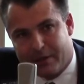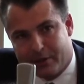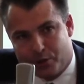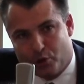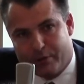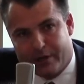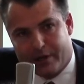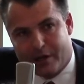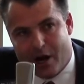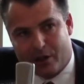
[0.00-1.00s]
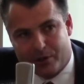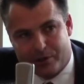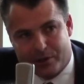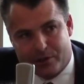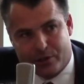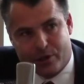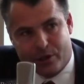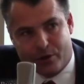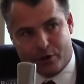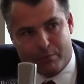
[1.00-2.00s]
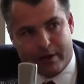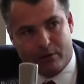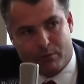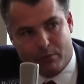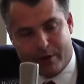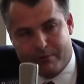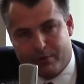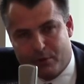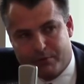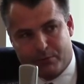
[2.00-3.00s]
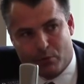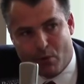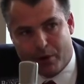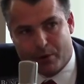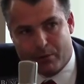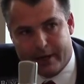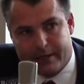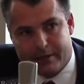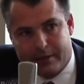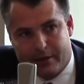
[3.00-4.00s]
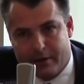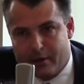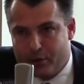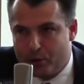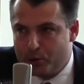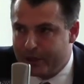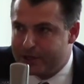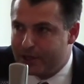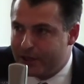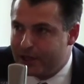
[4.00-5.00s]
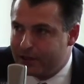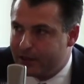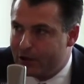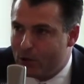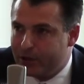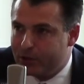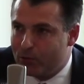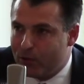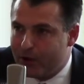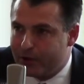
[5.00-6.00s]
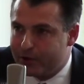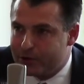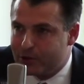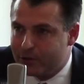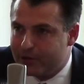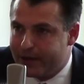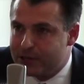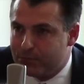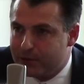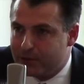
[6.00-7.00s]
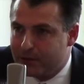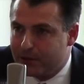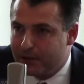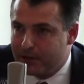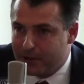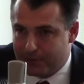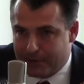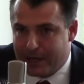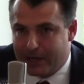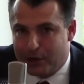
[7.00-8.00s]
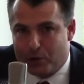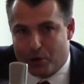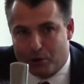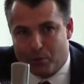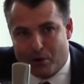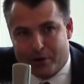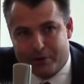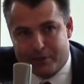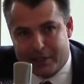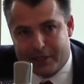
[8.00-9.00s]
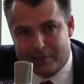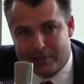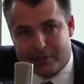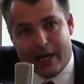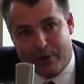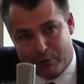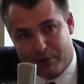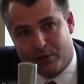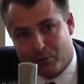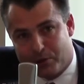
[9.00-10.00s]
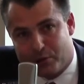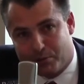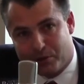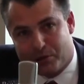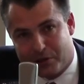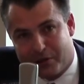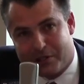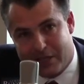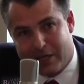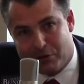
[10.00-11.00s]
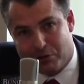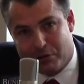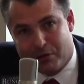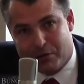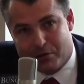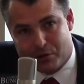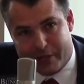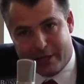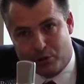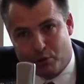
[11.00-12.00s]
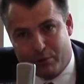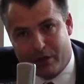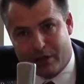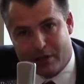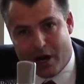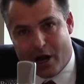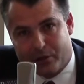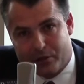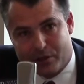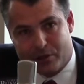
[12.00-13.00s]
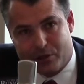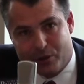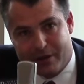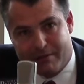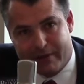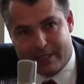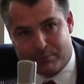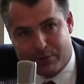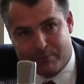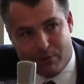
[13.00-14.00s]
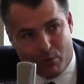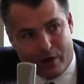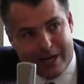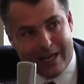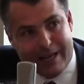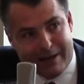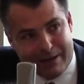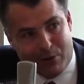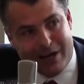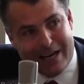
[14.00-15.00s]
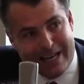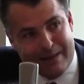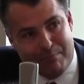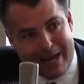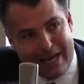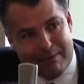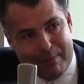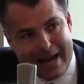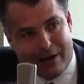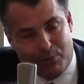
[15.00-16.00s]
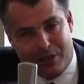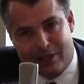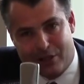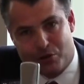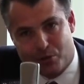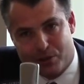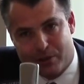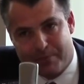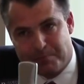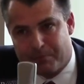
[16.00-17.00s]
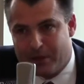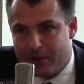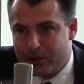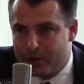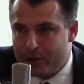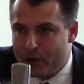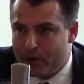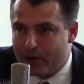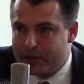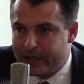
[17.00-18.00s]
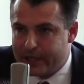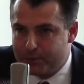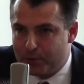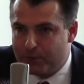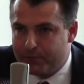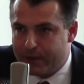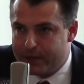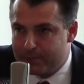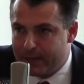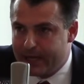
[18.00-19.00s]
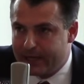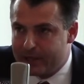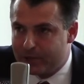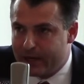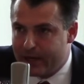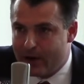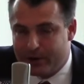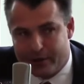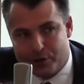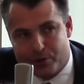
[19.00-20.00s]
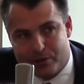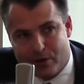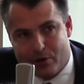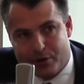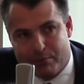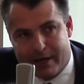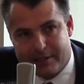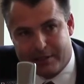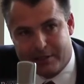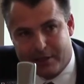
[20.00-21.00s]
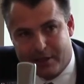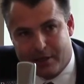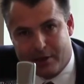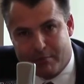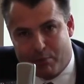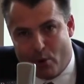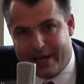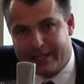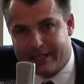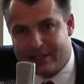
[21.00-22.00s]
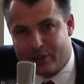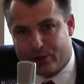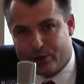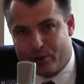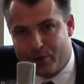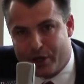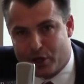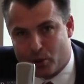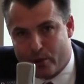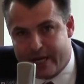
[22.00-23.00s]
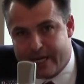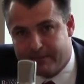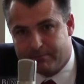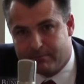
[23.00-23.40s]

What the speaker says: The $2 billion is secured by the revenue from the water rights. Who doesn't think that owning the water is a good investment? If I could own all the water in Texas, I would be the richest person on stage. So that $2 billion is a good investment. We're going to get paid back with interest. Do you know what our tax pool fund is paying us right now in interest on our deposits? 0.03.